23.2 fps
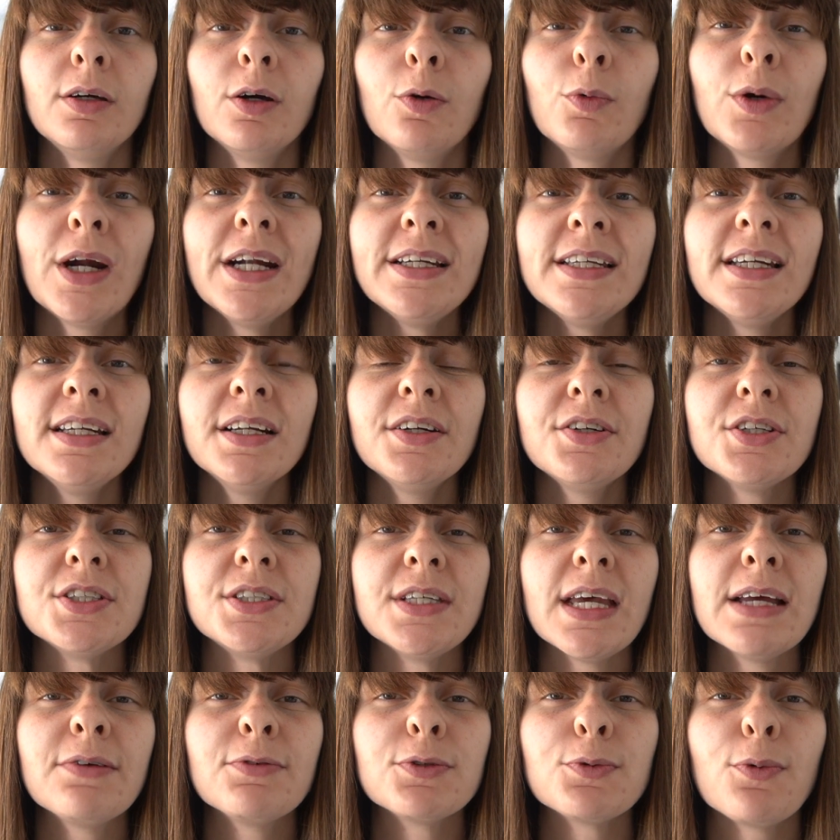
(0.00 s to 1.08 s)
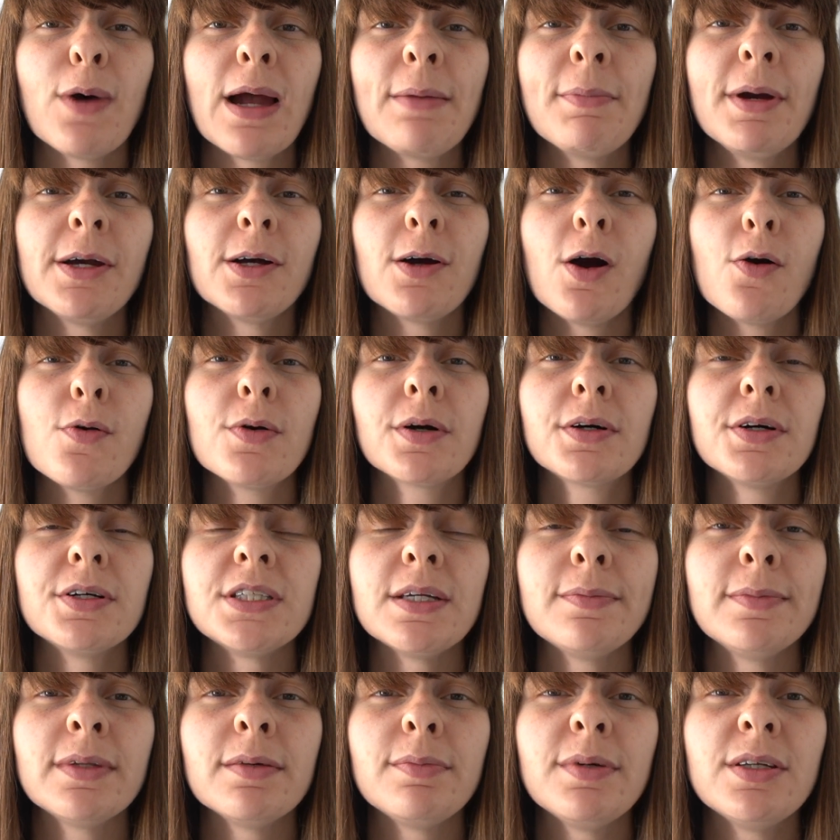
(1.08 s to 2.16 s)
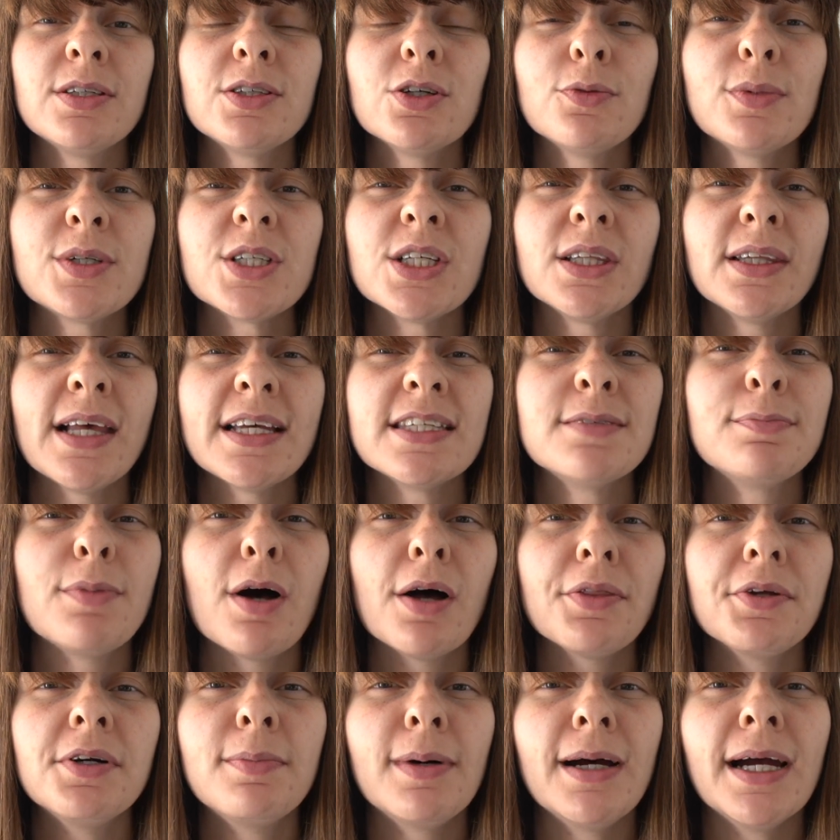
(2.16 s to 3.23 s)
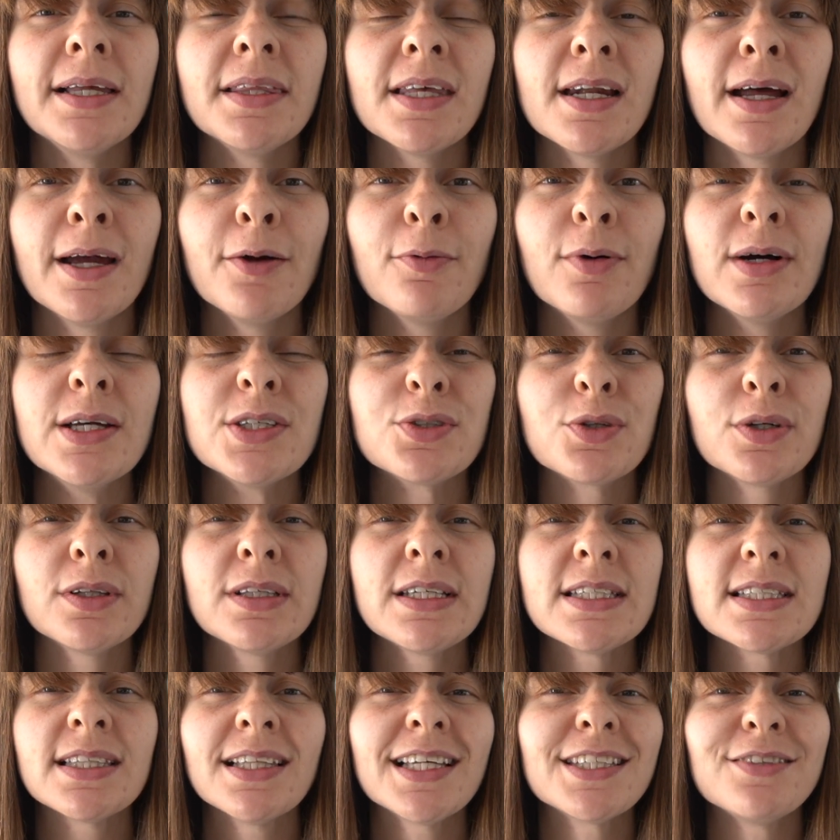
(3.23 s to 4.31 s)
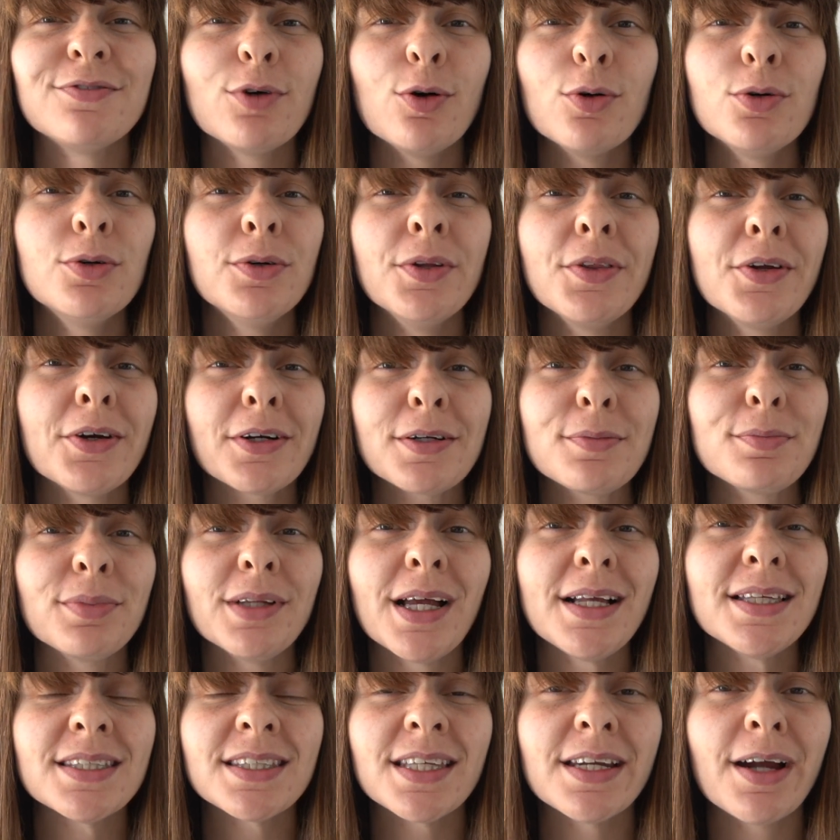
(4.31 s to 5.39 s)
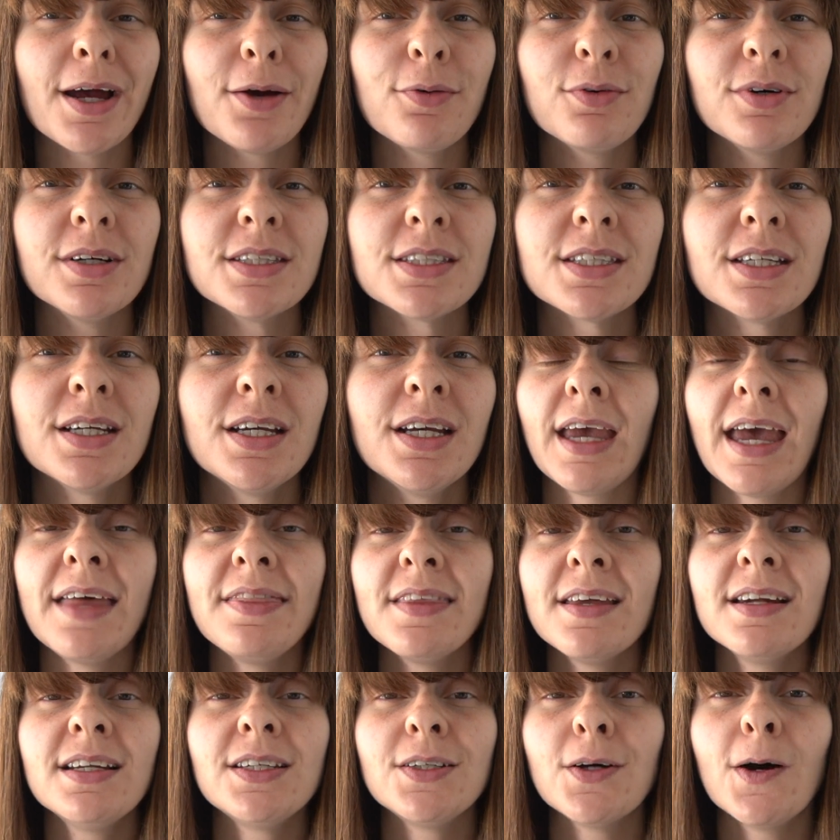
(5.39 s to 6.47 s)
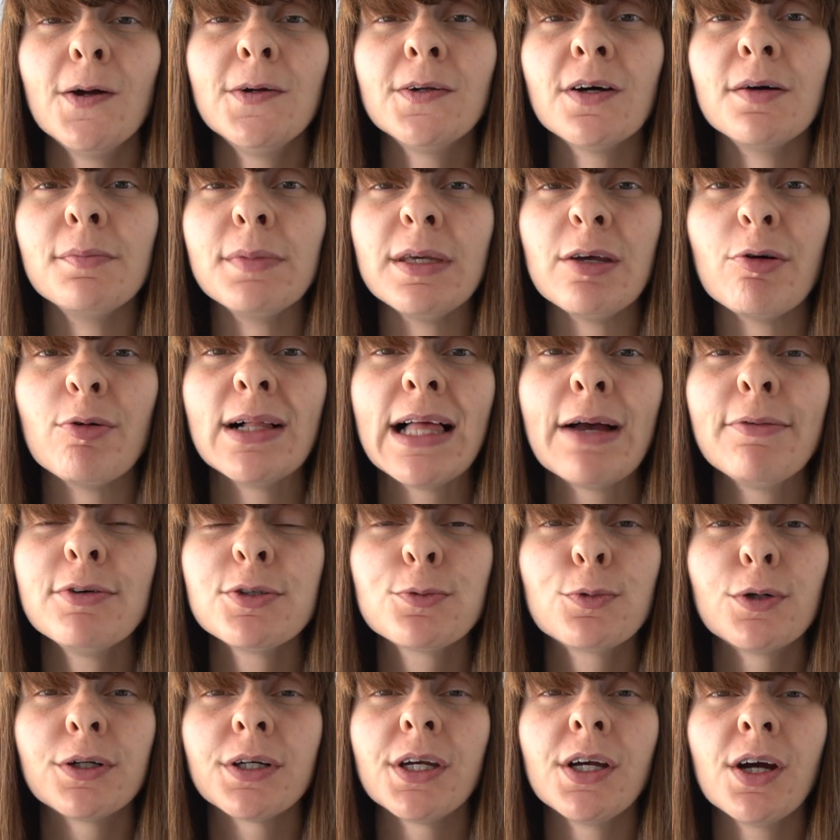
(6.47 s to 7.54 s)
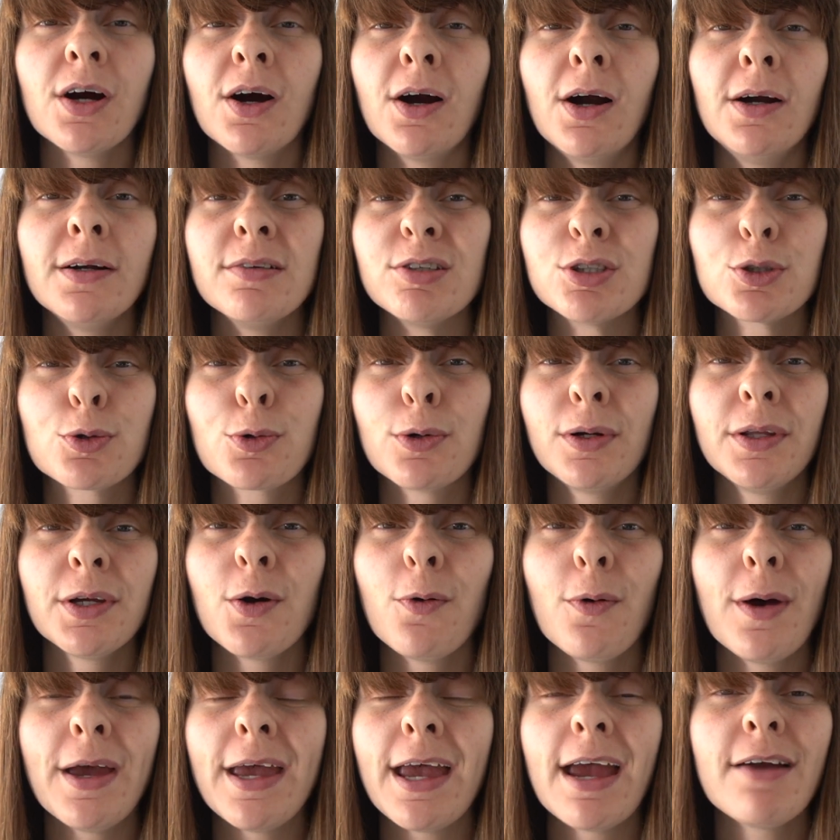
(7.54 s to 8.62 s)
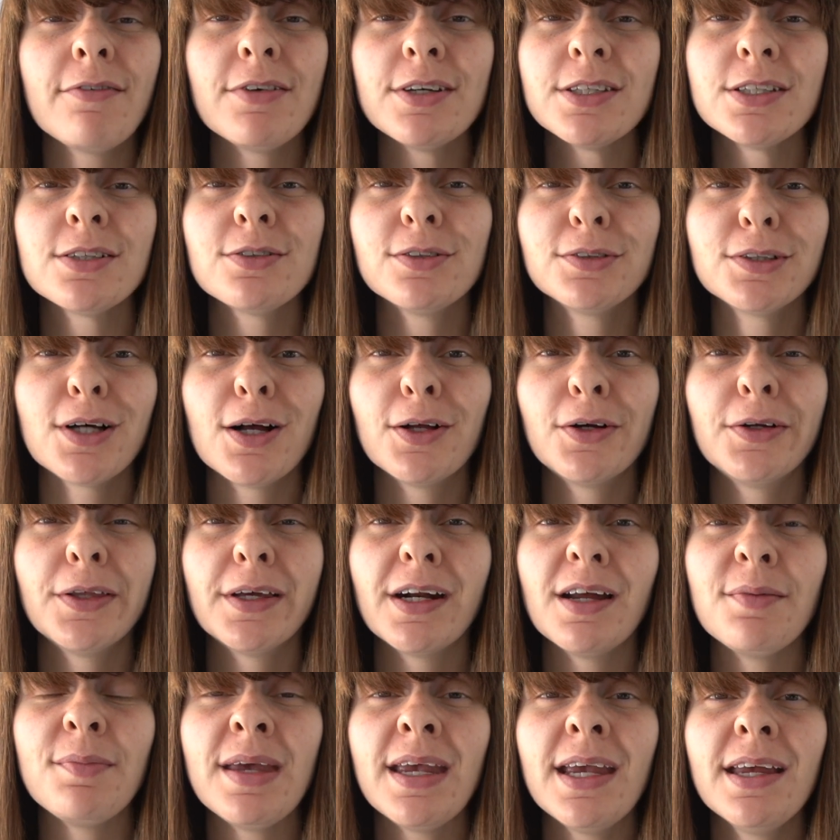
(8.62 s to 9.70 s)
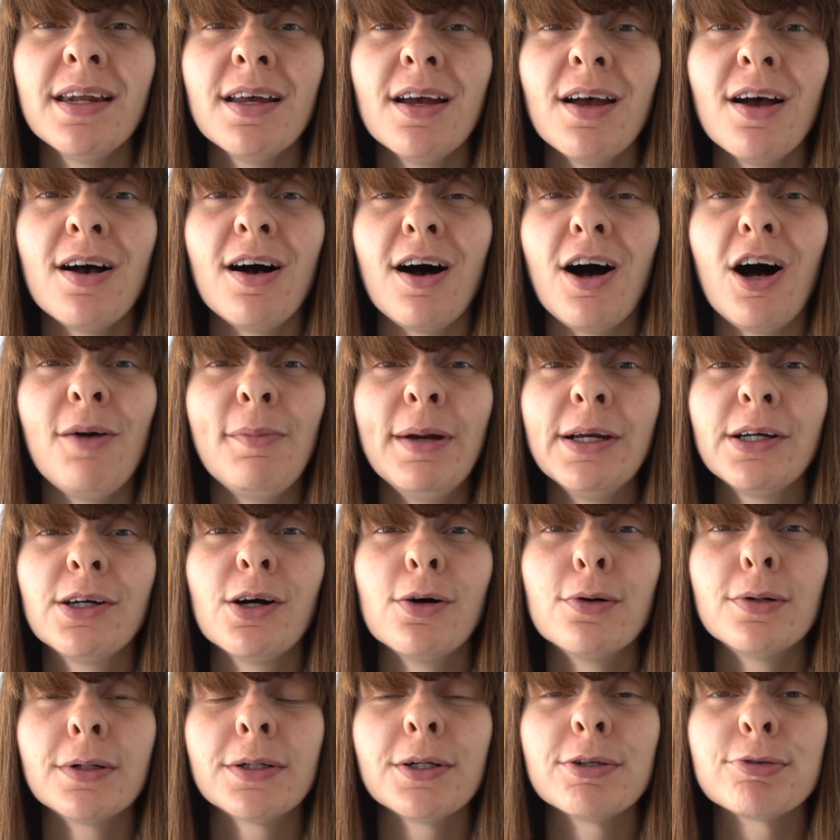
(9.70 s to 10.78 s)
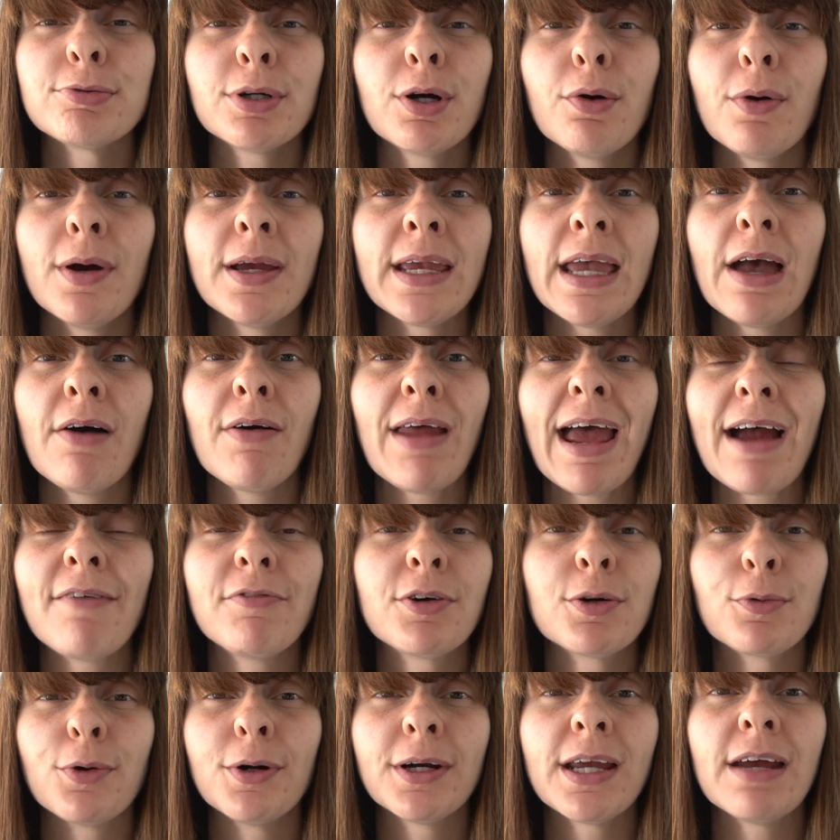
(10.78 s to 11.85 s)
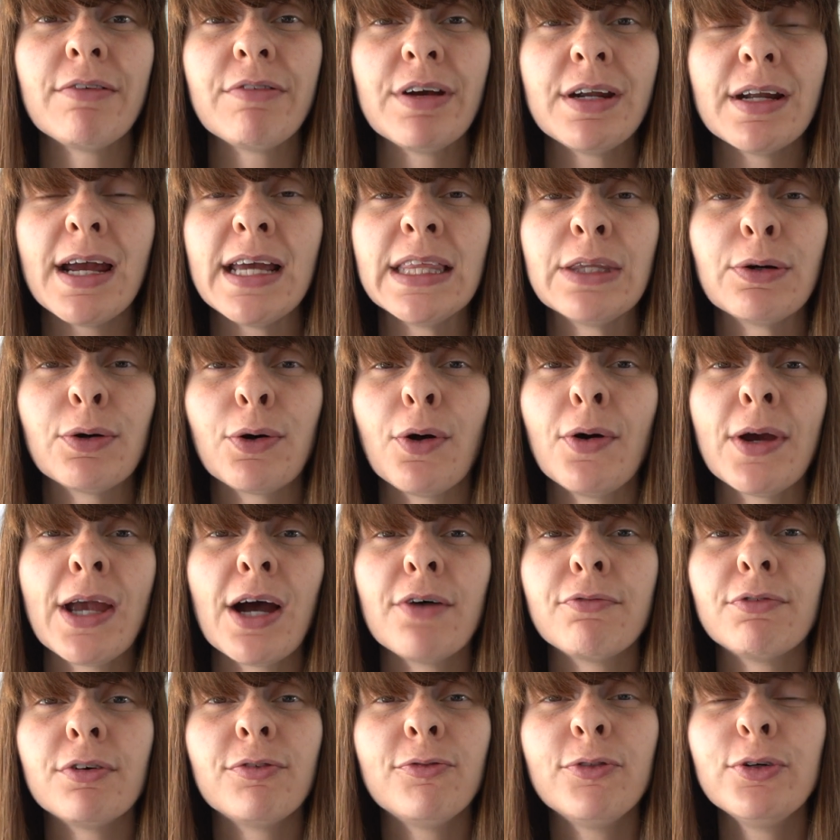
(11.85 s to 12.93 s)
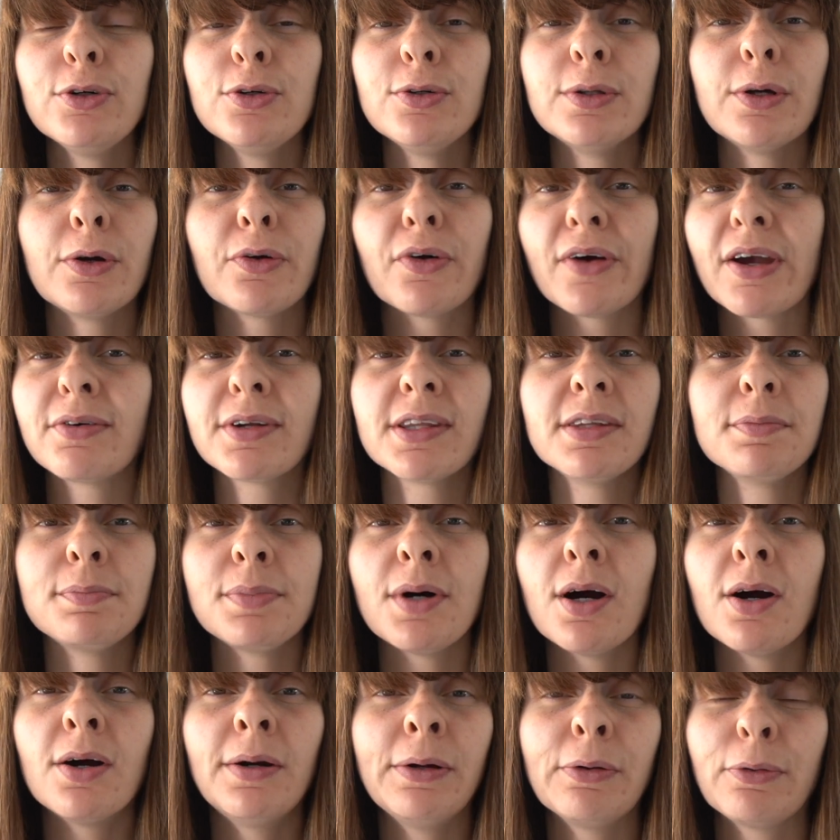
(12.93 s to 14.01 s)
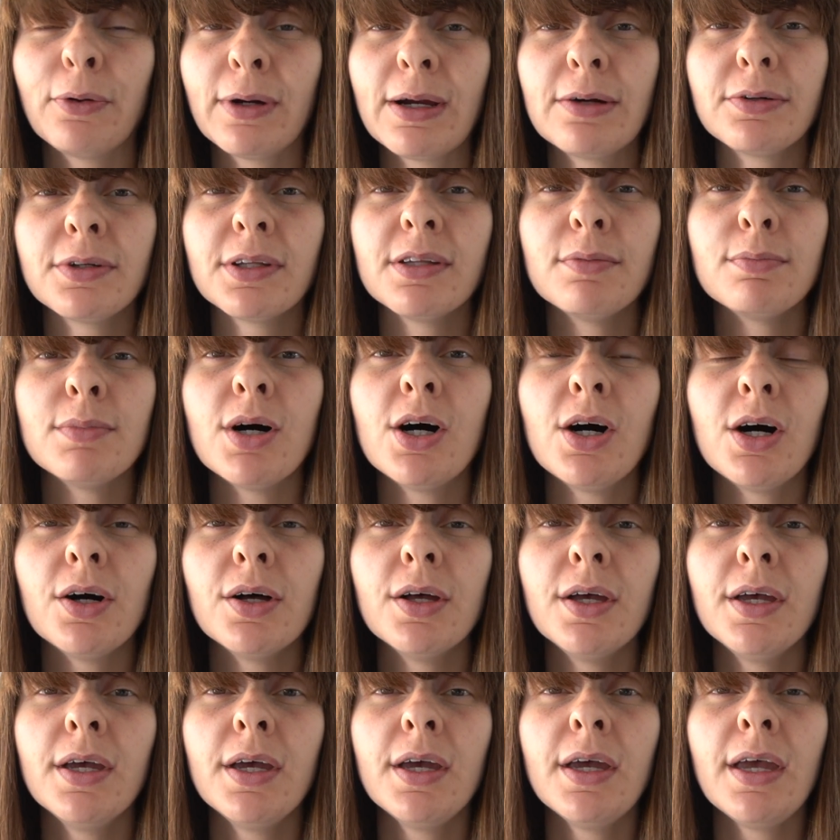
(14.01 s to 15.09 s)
What I didn't understand was why my coworkers seemed to be so much less bothered by it than I was, or at least less vocal in their complaints than I was. And then it dawned on me, while I was working hard and squirreling away every single dollar that I made, all my coworkers were going out after work every night. They're going out for food, they're going out to the bar, they're going out to the mall.